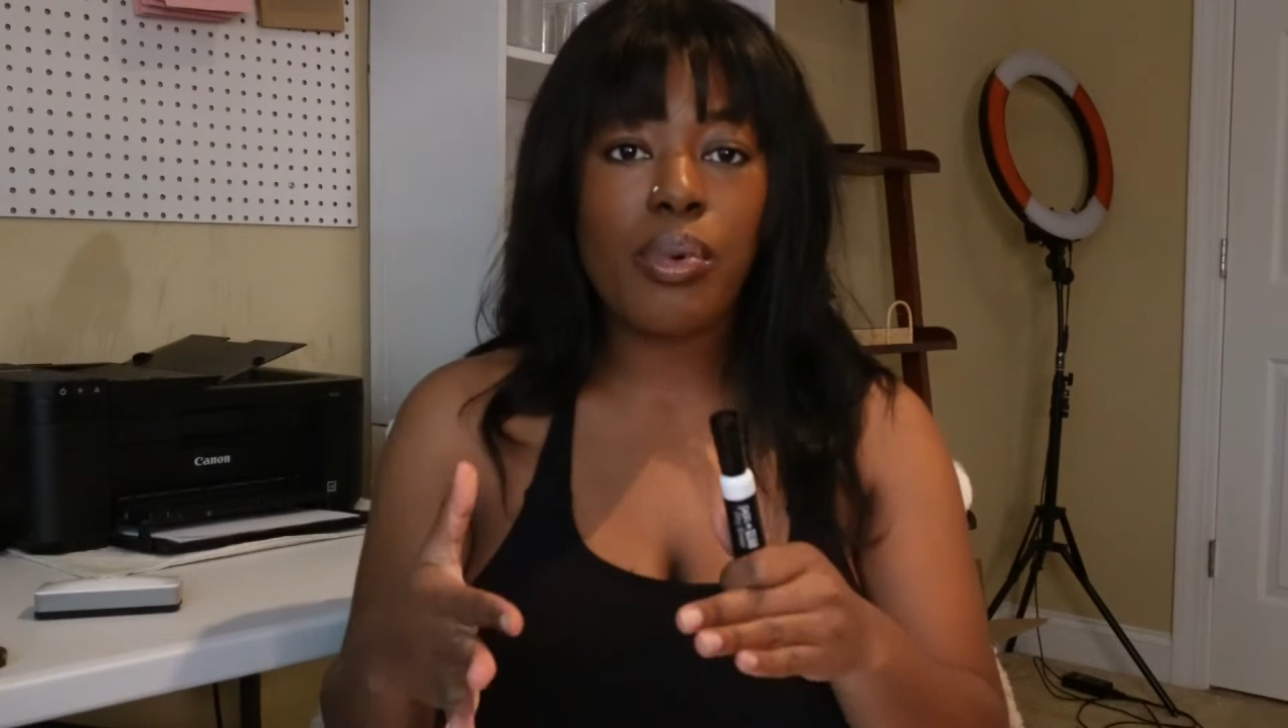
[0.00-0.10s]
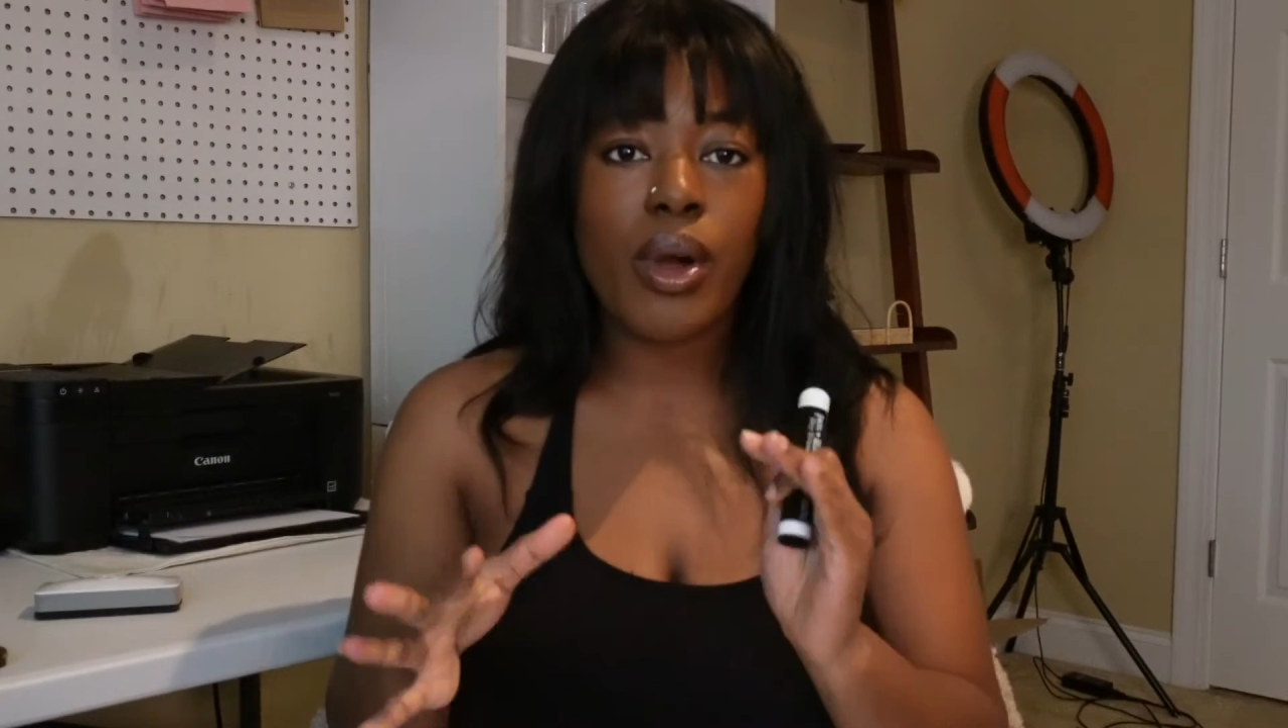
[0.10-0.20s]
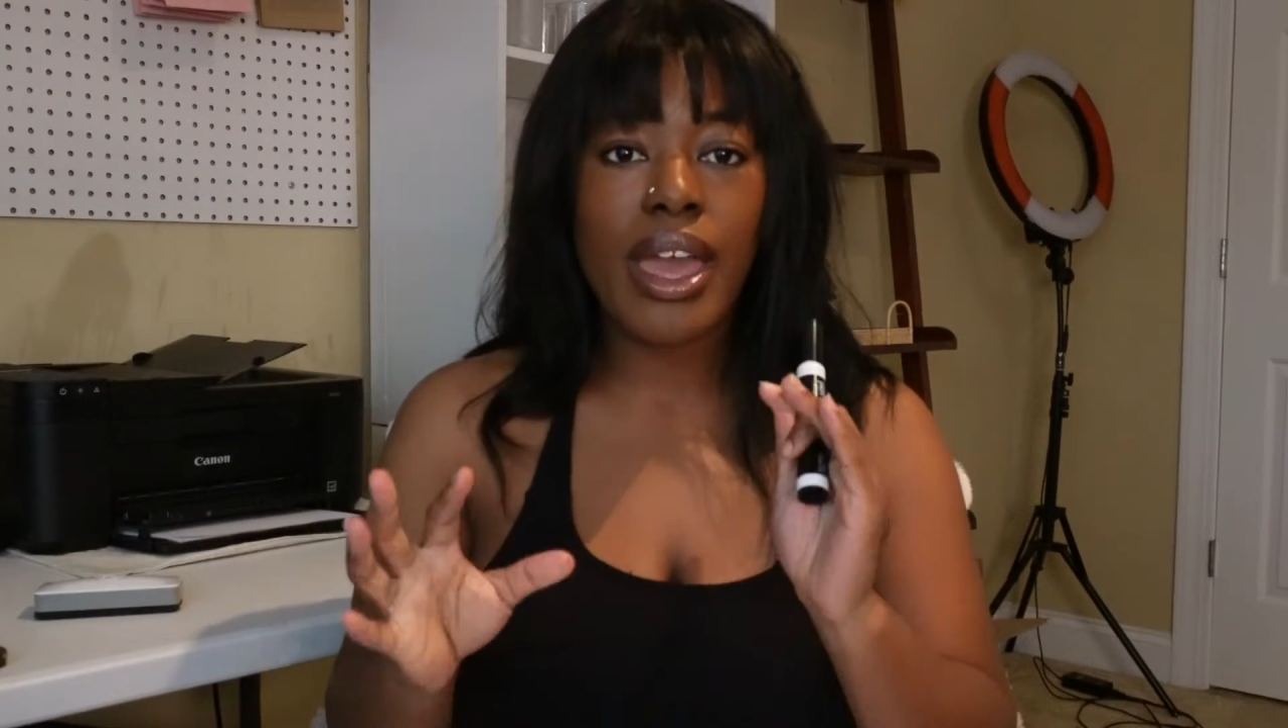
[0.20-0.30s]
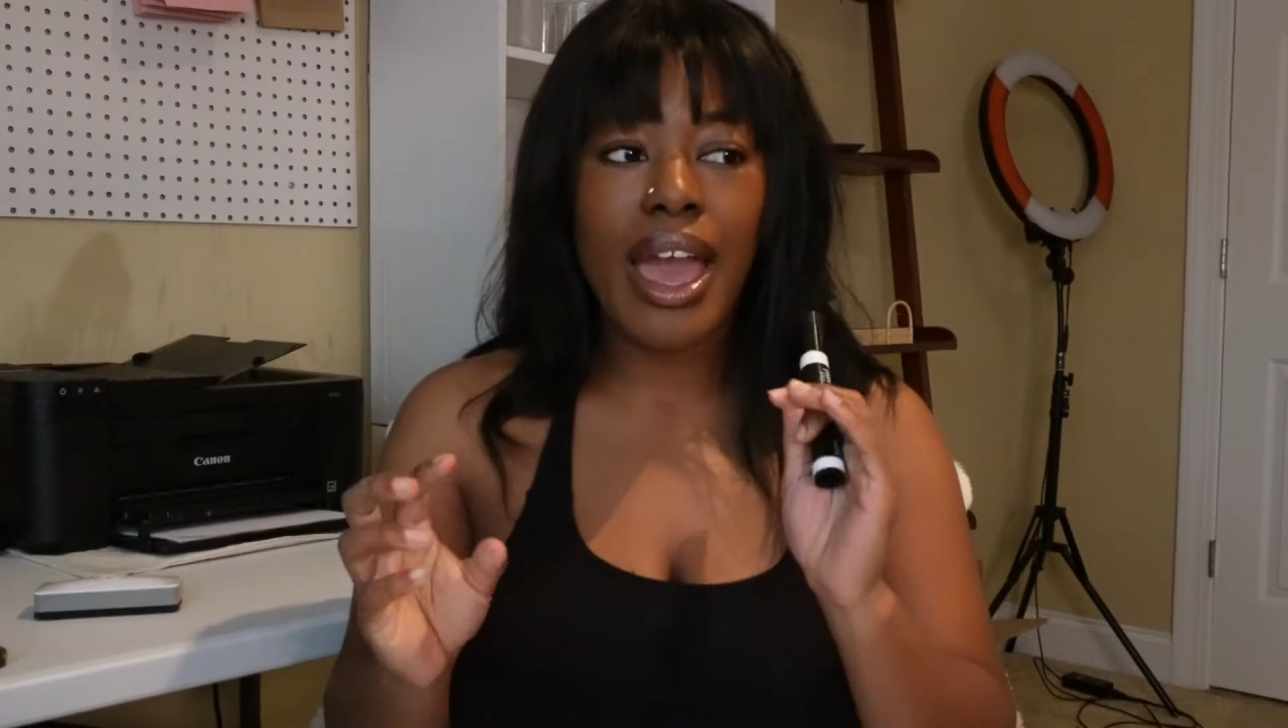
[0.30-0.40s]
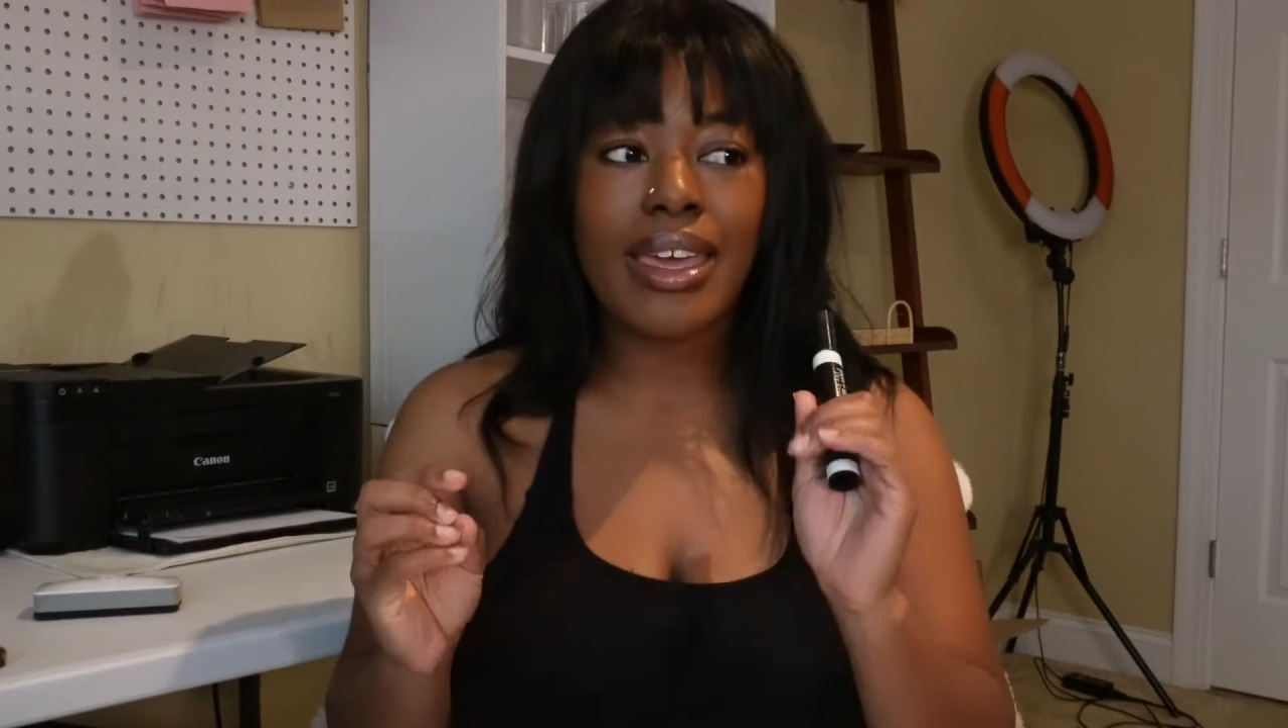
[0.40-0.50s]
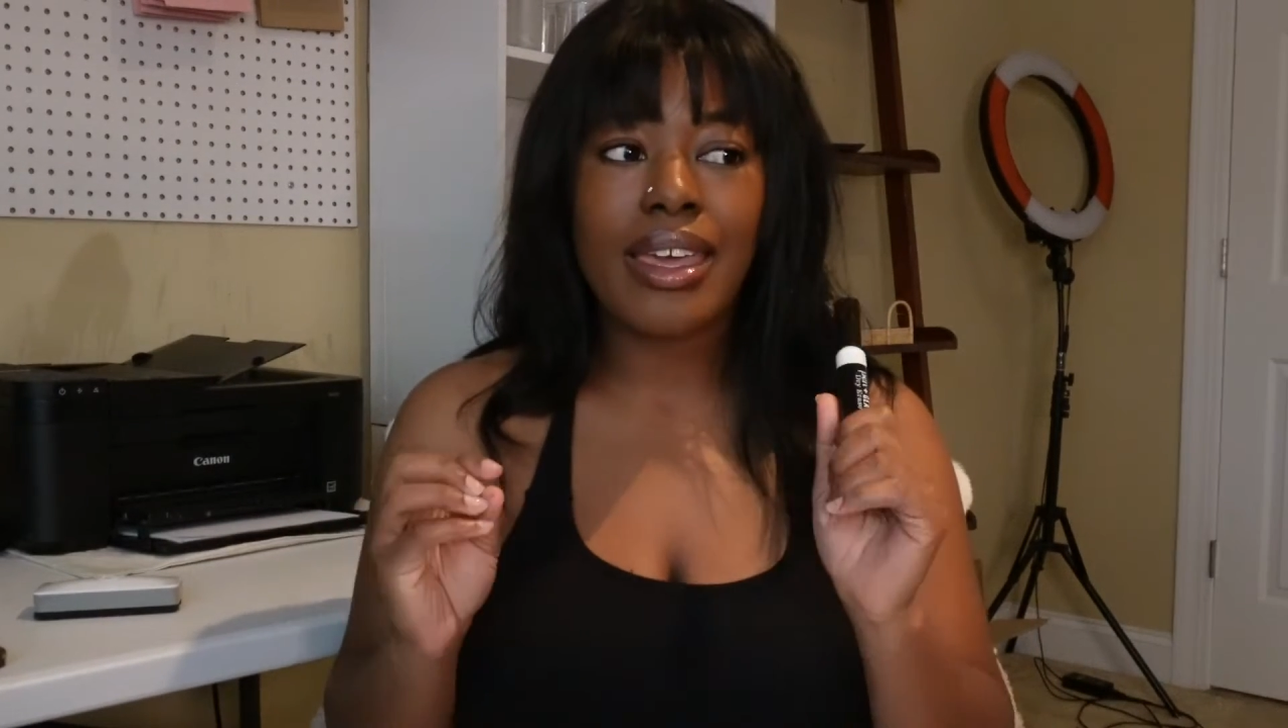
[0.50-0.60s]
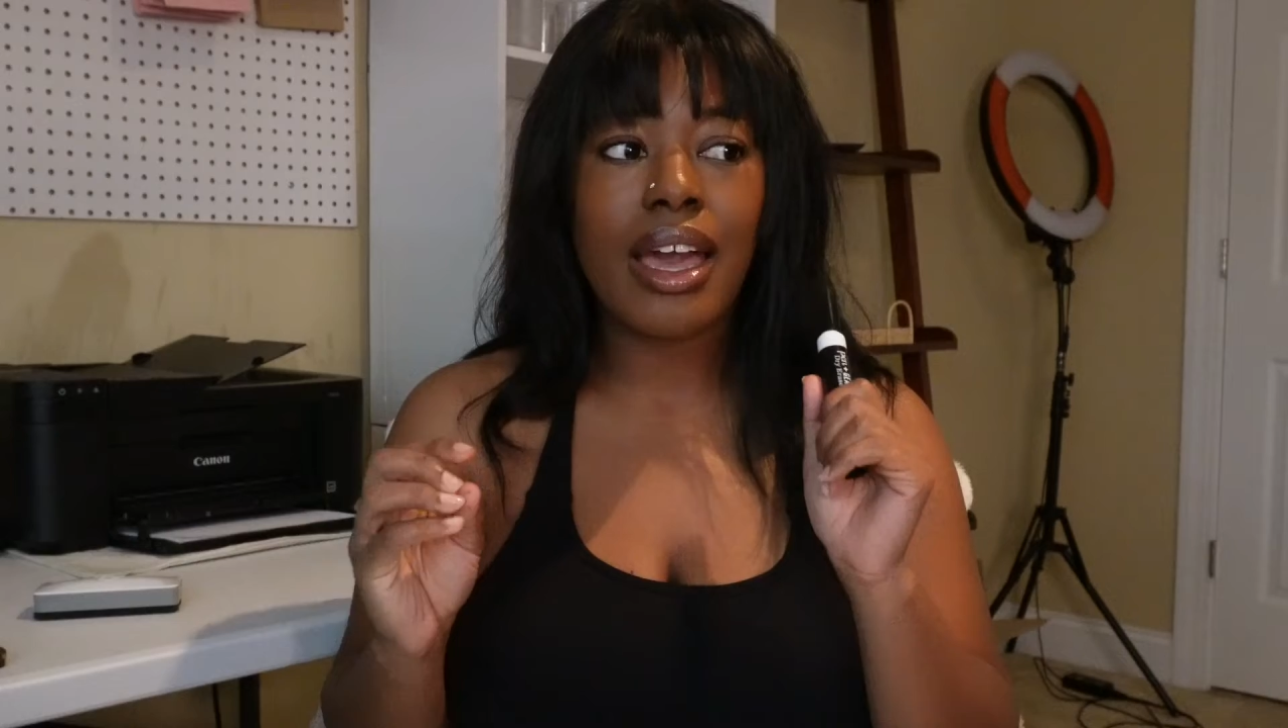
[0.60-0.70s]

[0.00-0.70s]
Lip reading: point I can